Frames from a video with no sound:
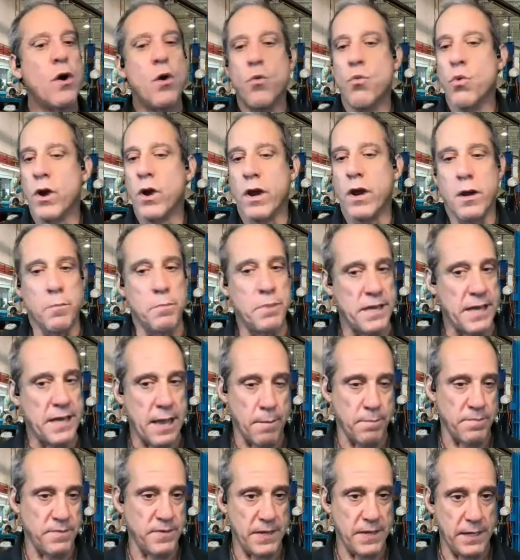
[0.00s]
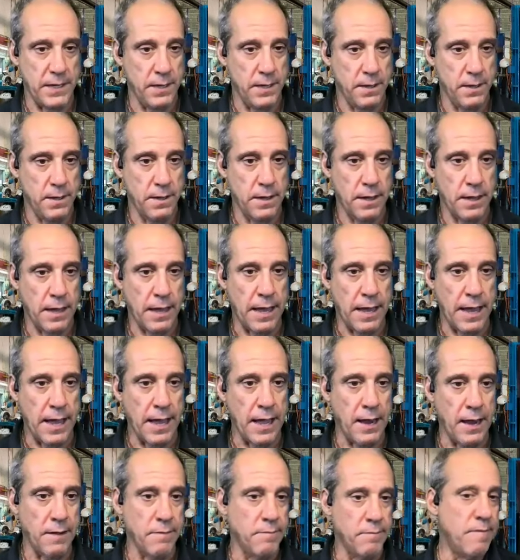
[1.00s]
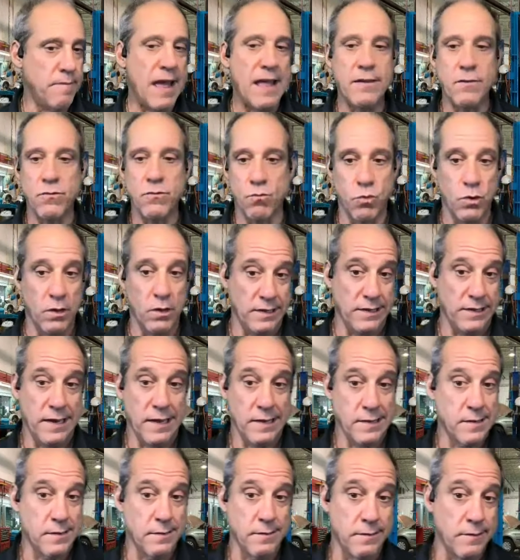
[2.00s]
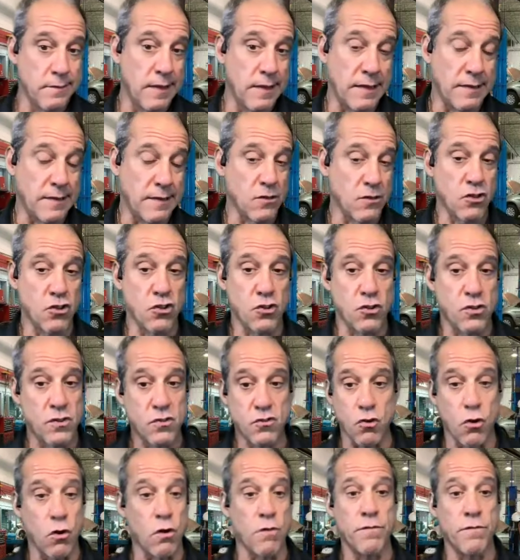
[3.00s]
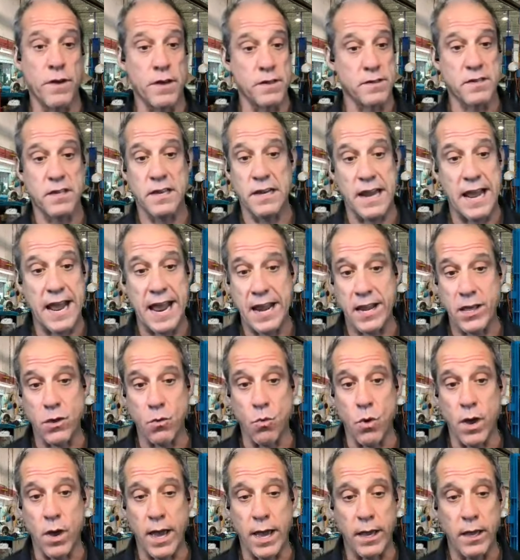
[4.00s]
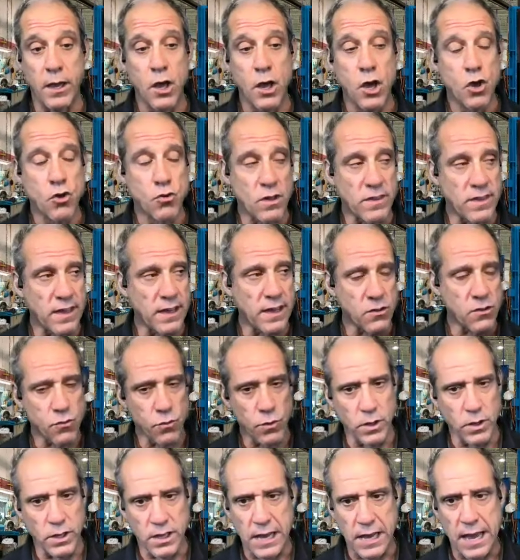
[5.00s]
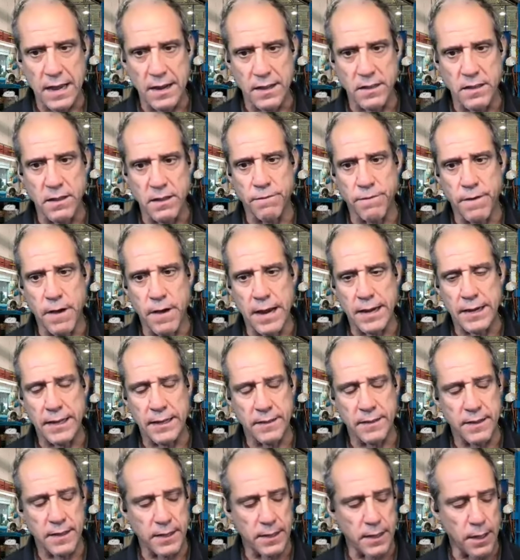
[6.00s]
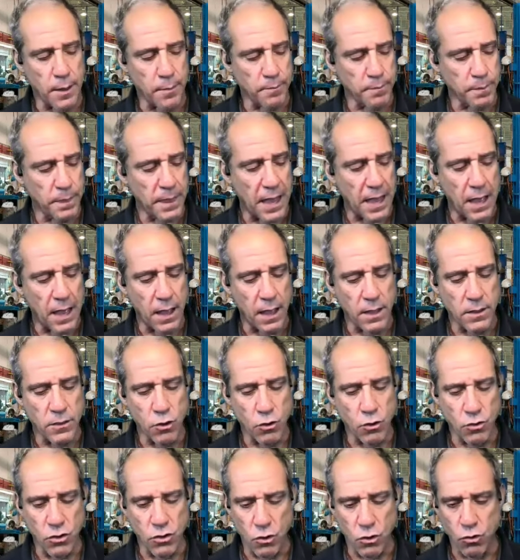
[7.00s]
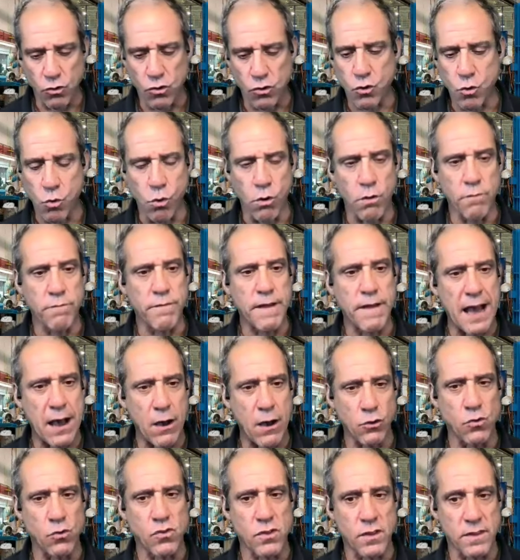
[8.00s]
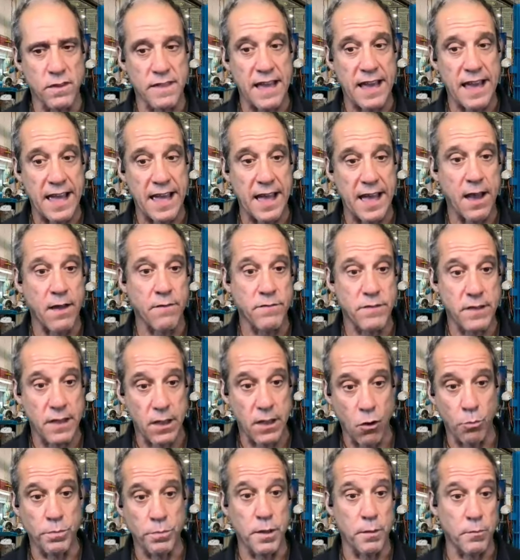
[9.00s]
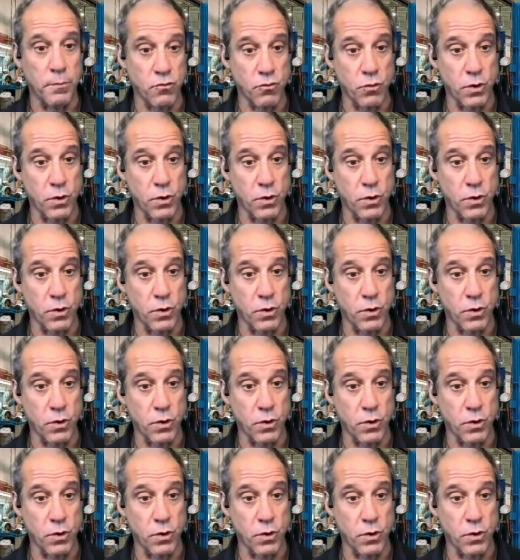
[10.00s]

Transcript: we're going to be empty. And that really doesn't serve us in any way. So I think it's really kind of defining those core values that they have to help them